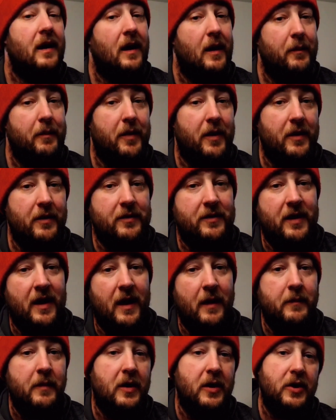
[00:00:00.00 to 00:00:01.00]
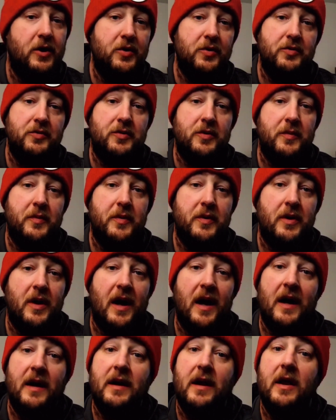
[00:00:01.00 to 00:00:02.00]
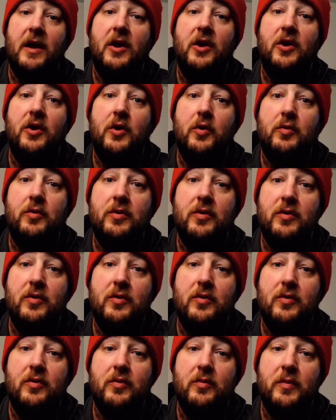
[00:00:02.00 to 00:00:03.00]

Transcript: a part-time YouTuber on YouTube.